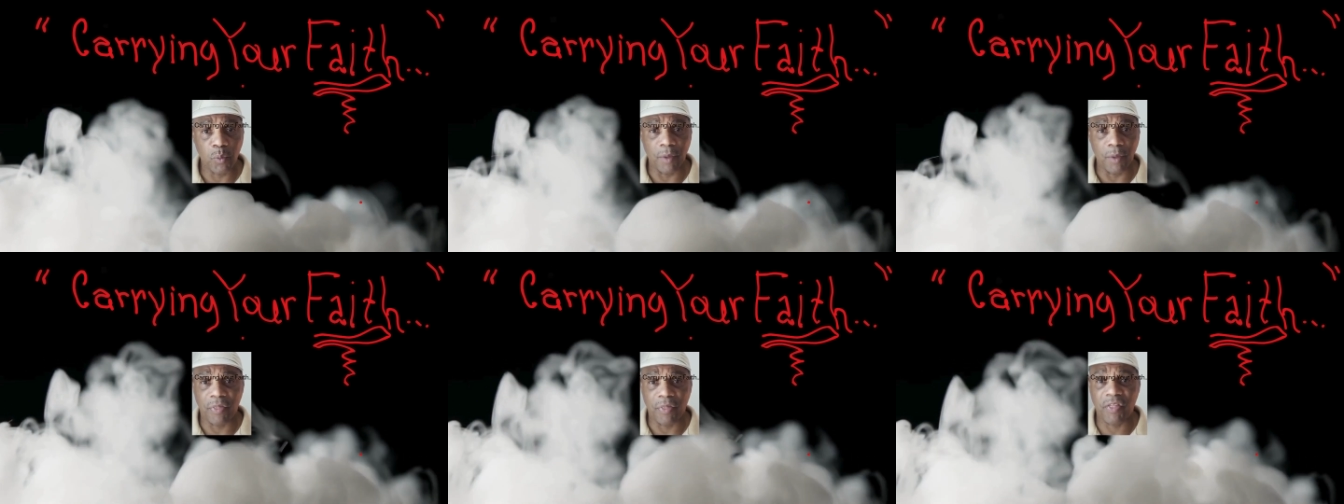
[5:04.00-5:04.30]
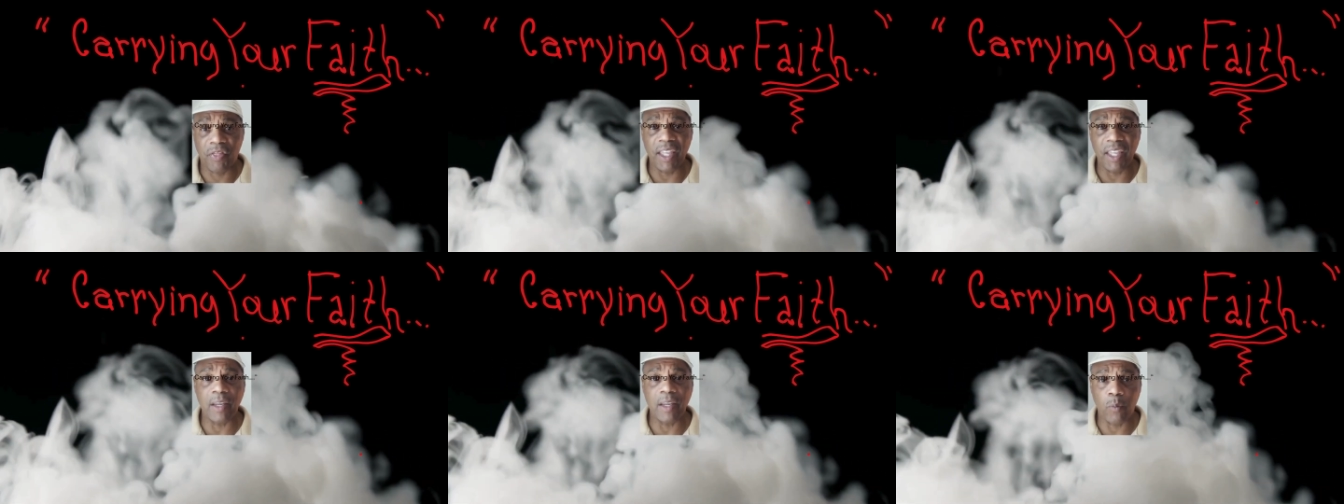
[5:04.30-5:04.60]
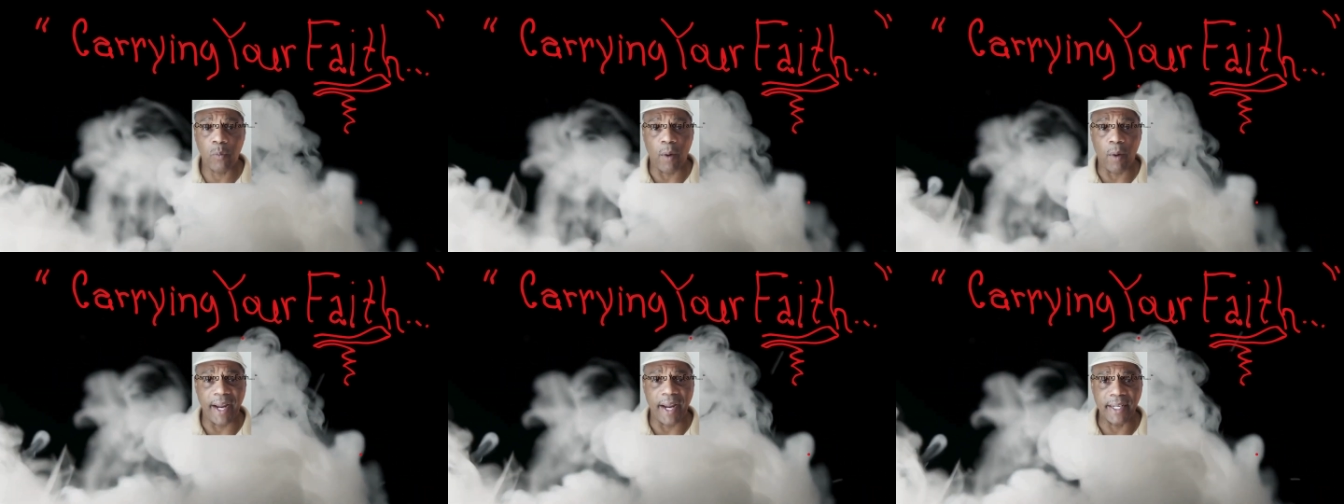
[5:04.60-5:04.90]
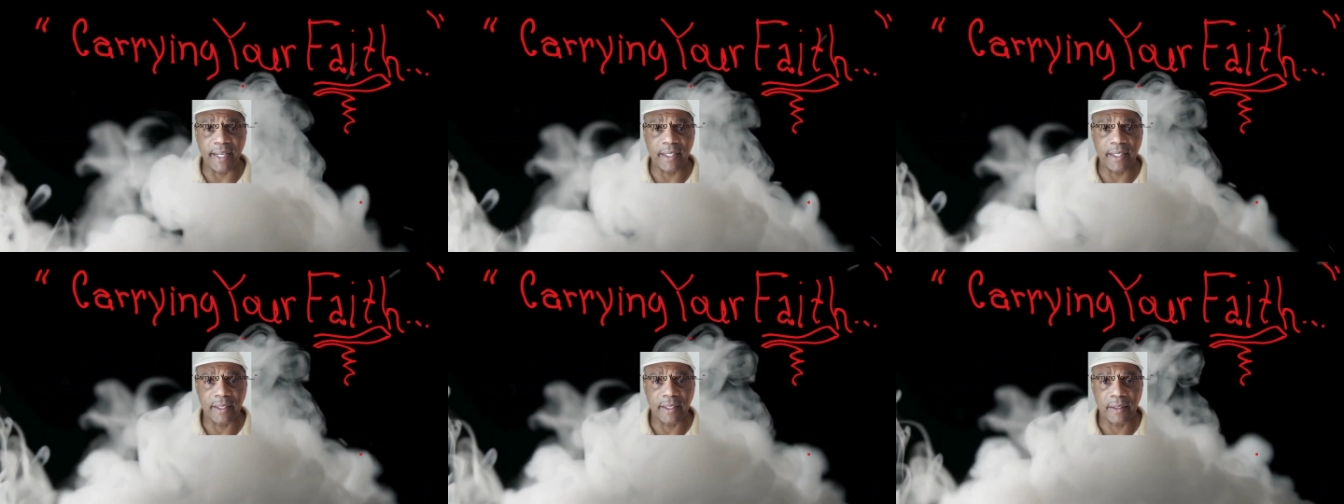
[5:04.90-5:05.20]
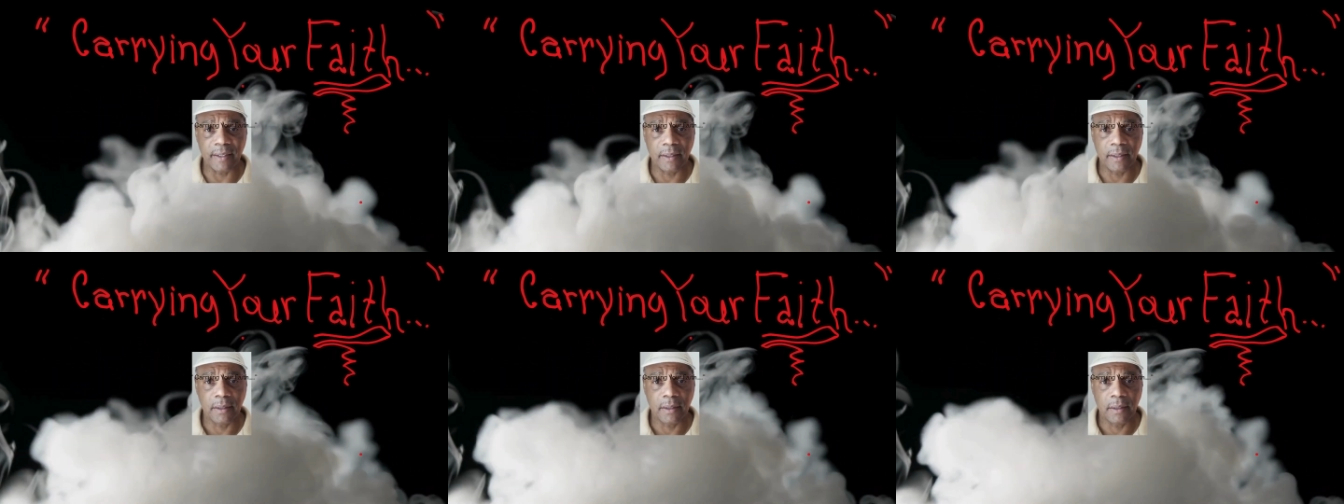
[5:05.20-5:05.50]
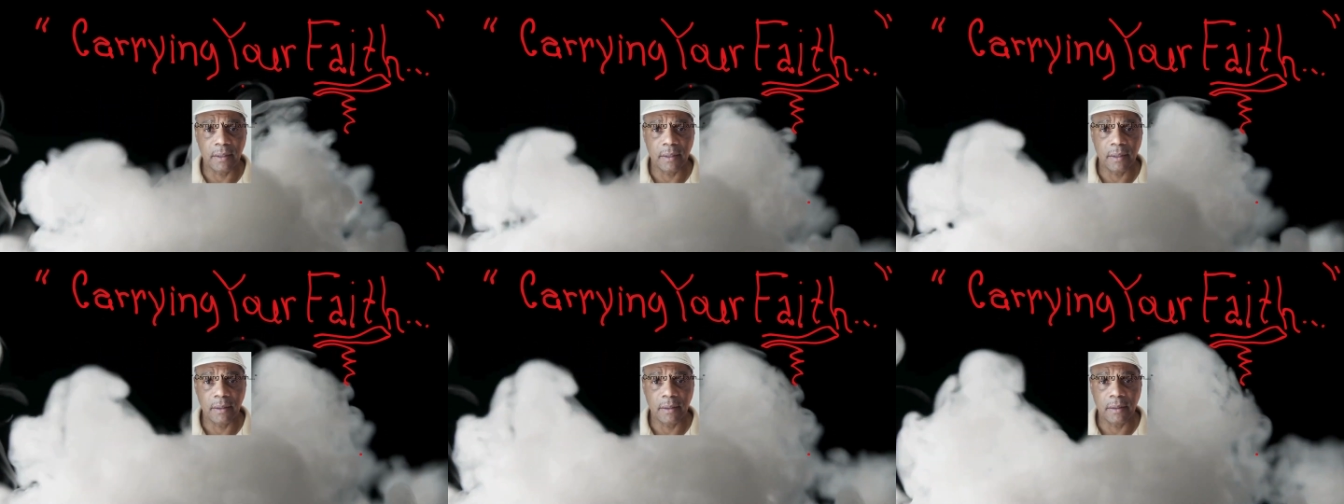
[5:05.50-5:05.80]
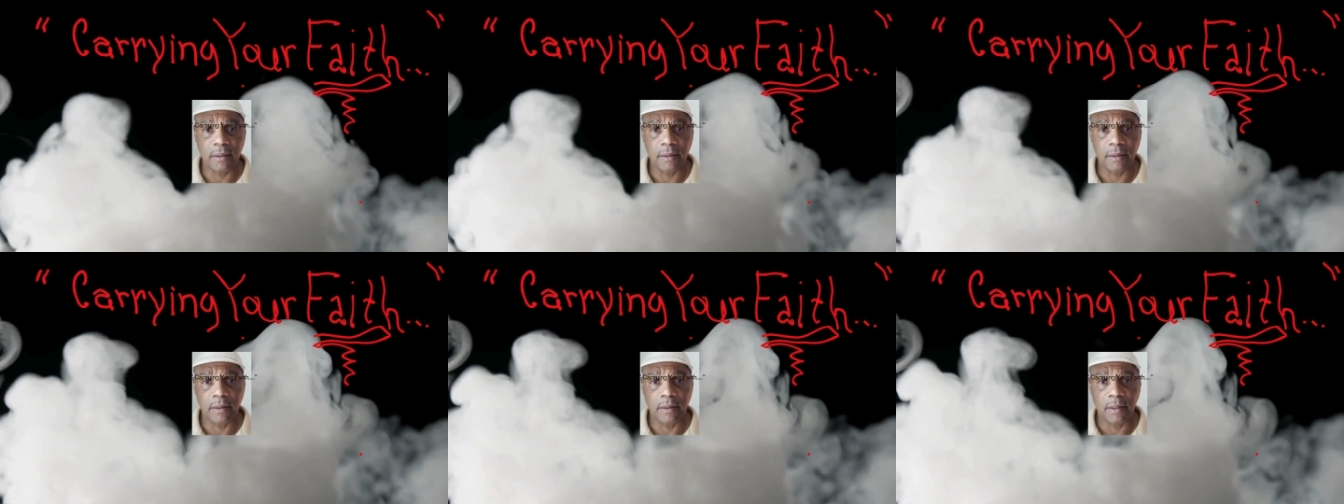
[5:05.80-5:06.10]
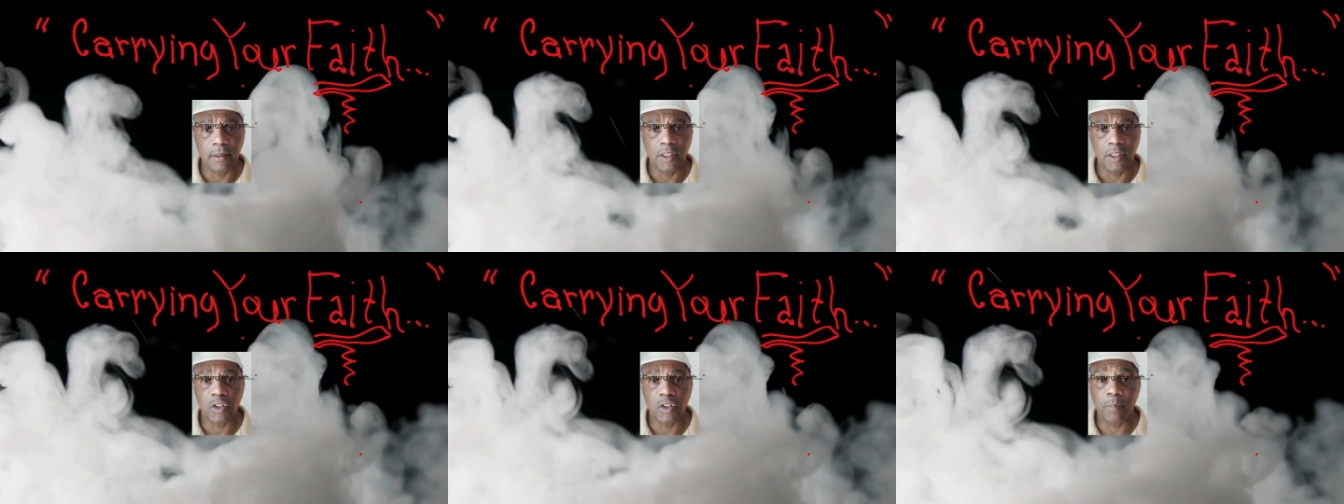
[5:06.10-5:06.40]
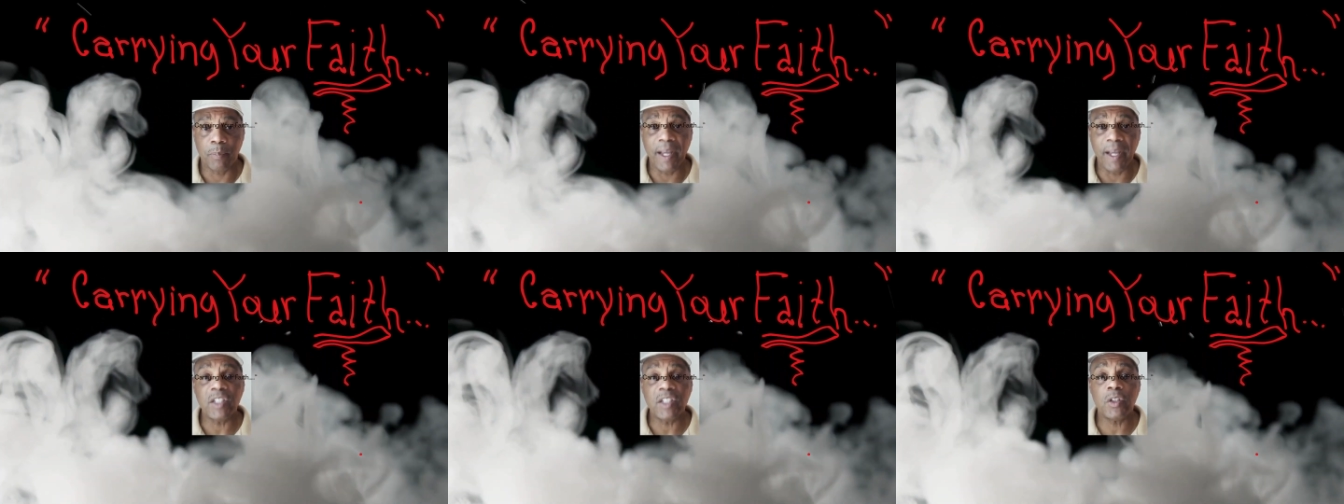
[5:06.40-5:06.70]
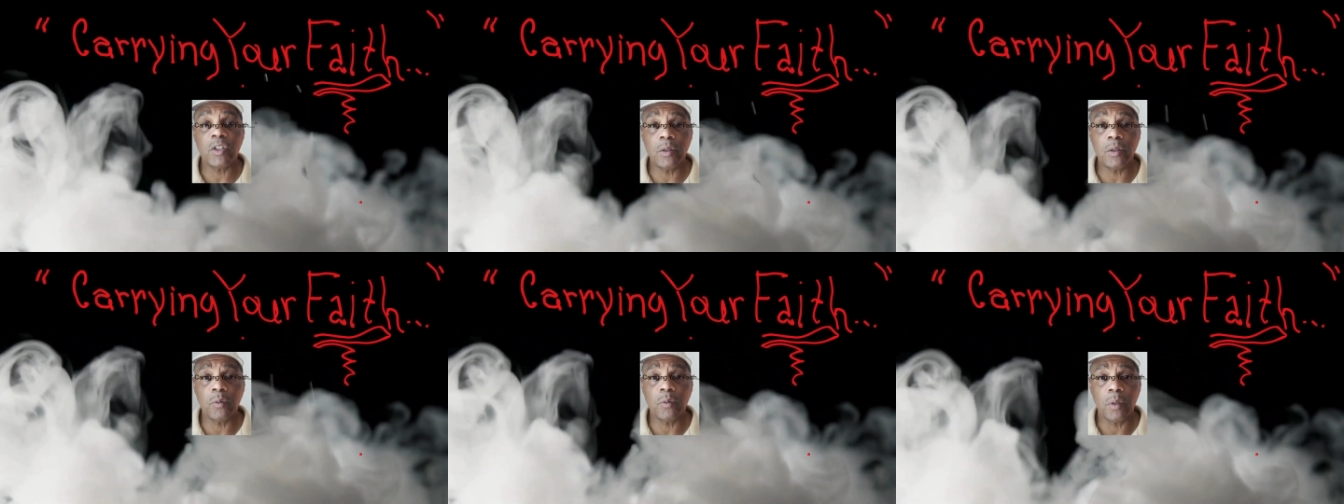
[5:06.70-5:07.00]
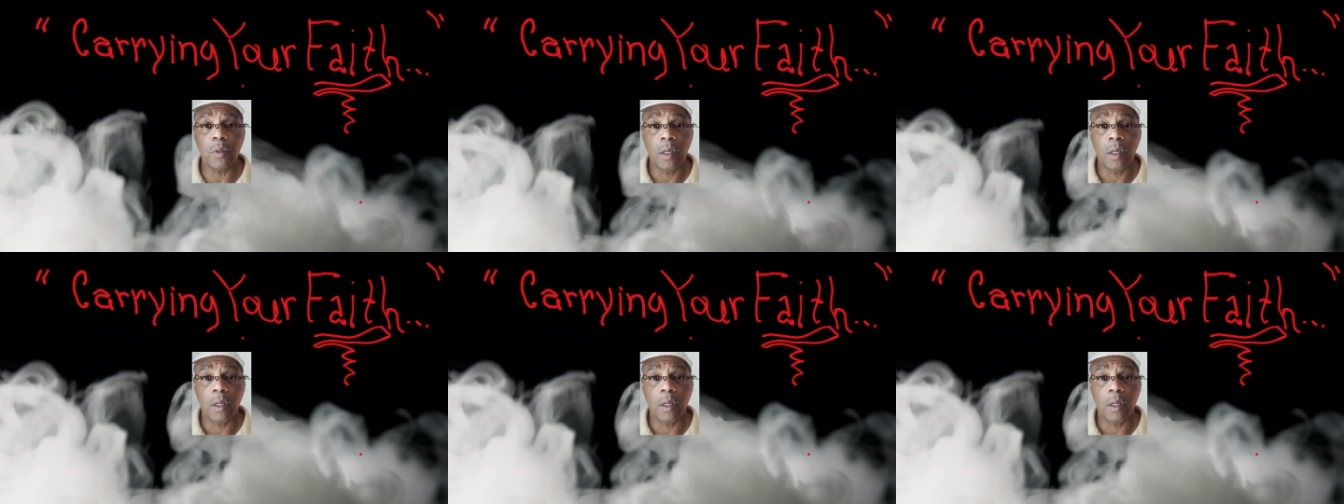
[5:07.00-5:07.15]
we'll think right, especially